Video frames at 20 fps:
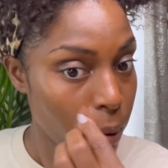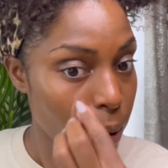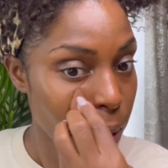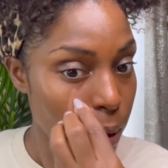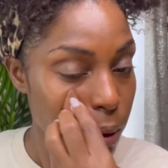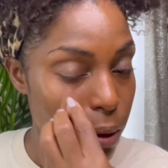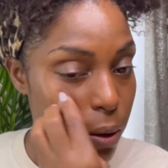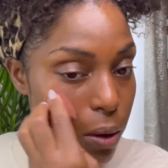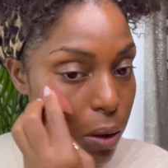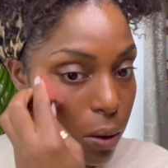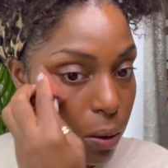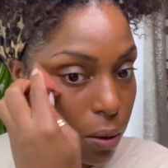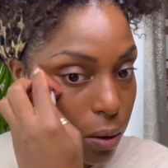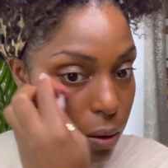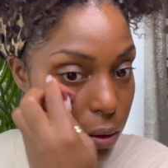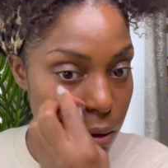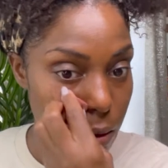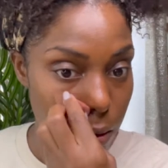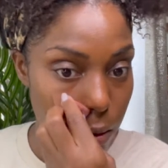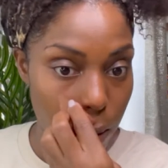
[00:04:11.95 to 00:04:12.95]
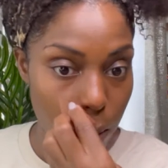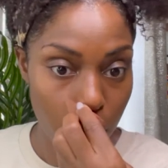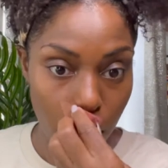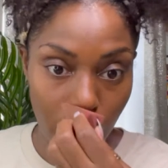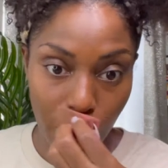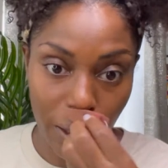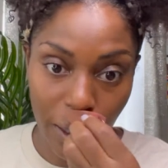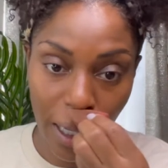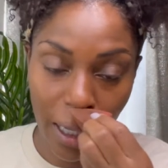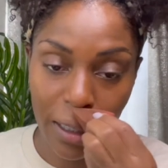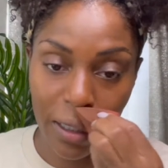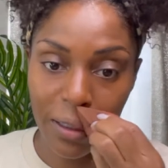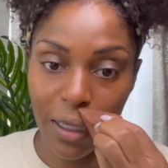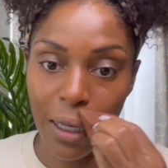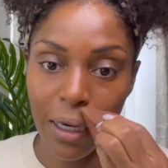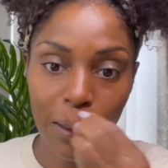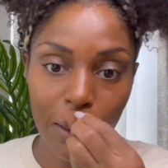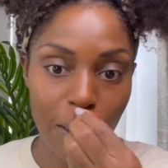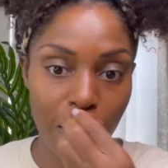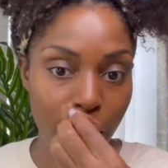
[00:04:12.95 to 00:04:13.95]
You know, and
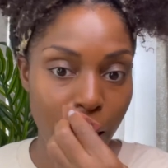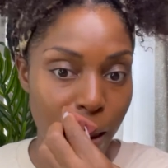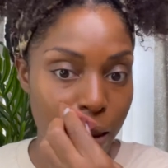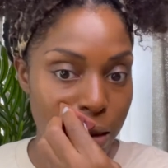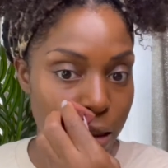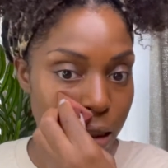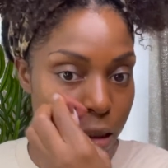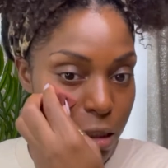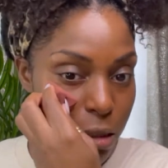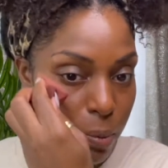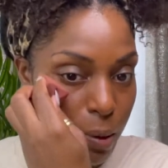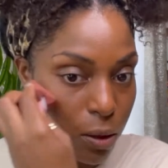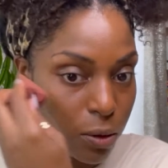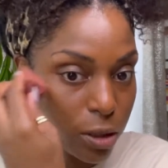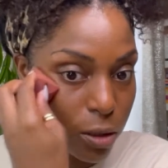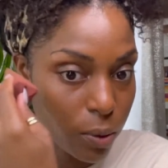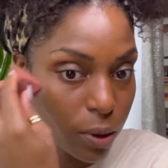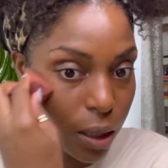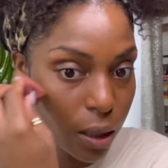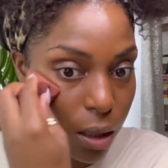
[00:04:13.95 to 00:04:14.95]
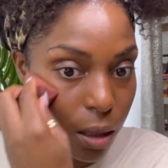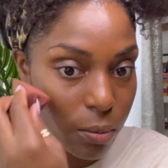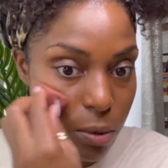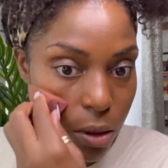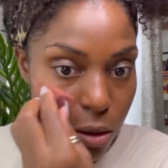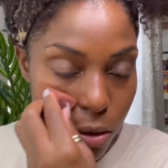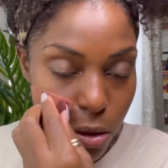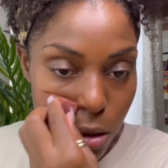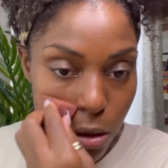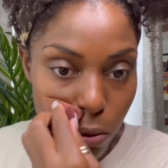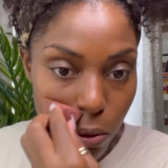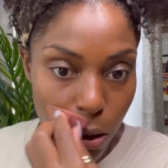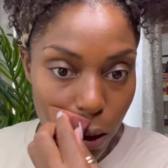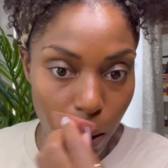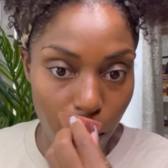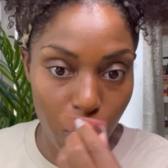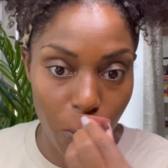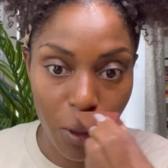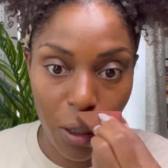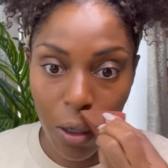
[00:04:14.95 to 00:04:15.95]
that'll enhance the experience when it comes to your
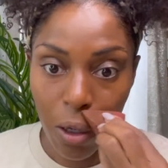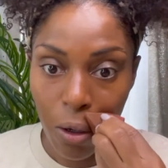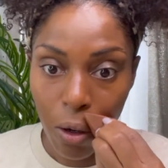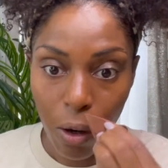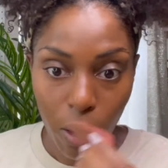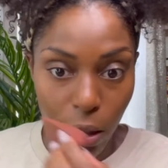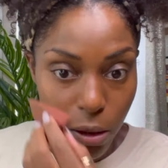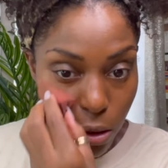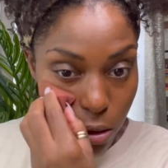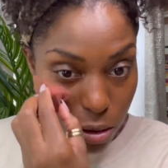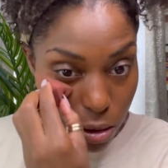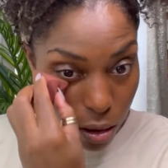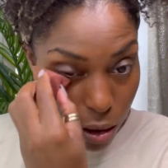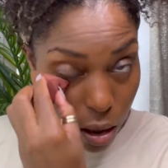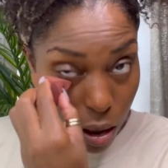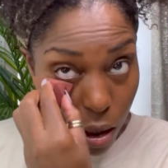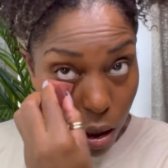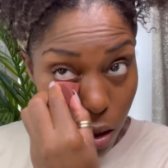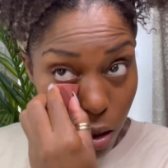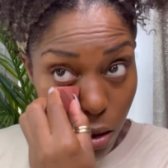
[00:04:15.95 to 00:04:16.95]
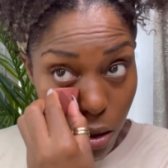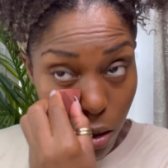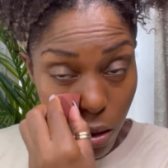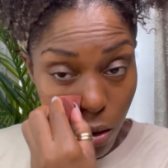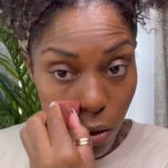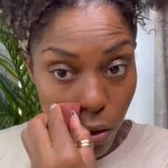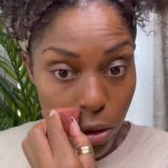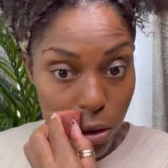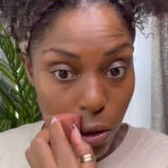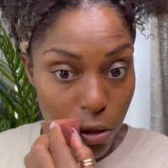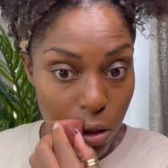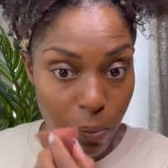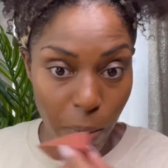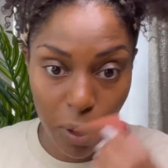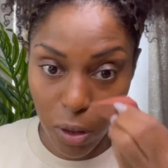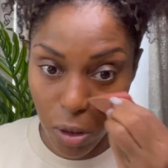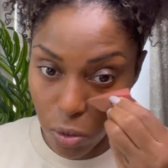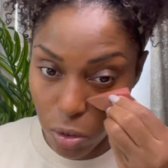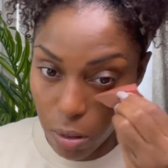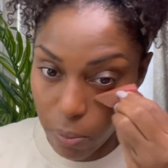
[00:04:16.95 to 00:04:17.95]
studio or your salon or your
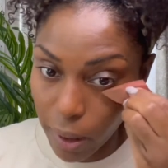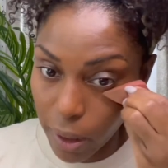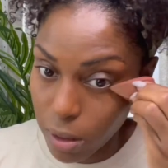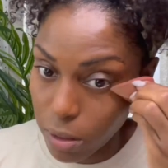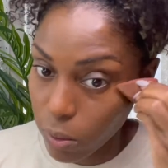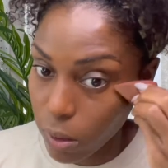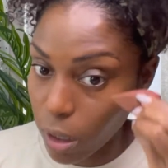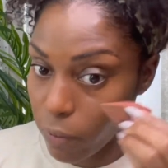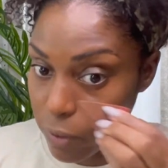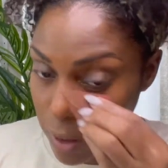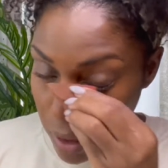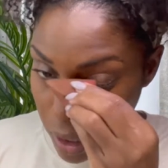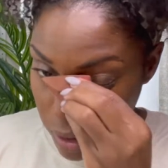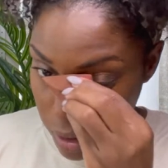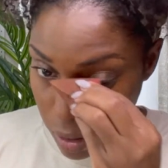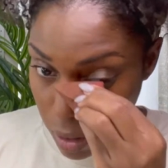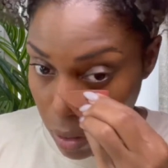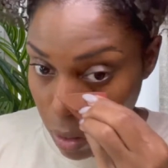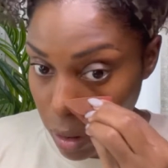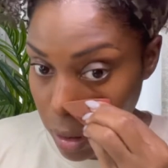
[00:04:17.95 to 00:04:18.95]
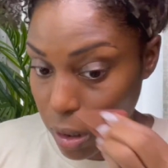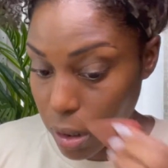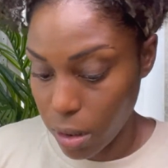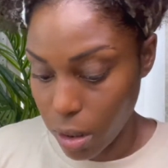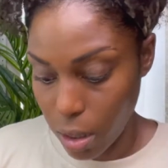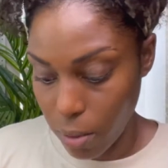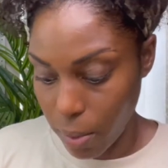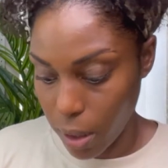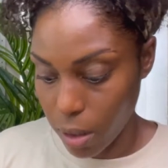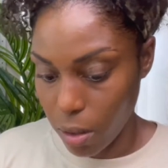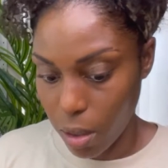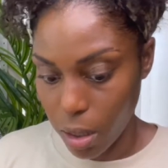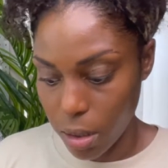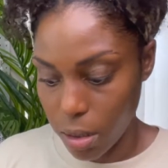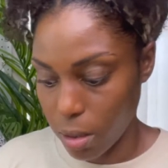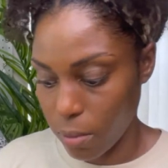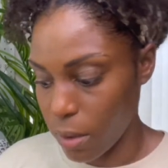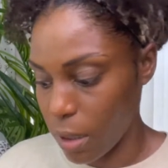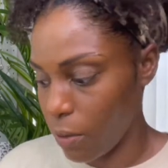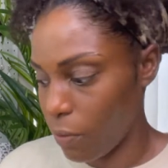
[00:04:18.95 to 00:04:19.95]
special space, whatever you like to call it, because everybody calls it
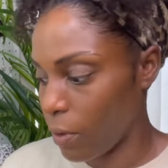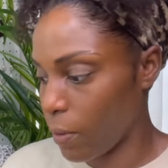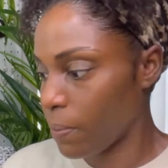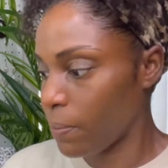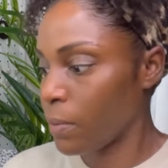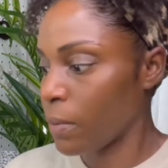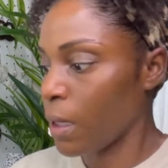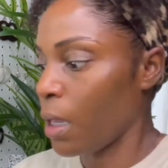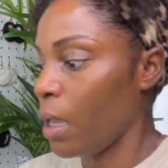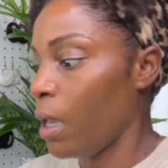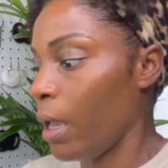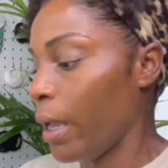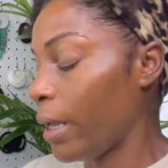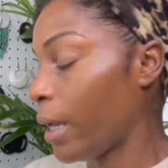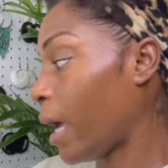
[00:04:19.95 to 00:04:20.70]
something different.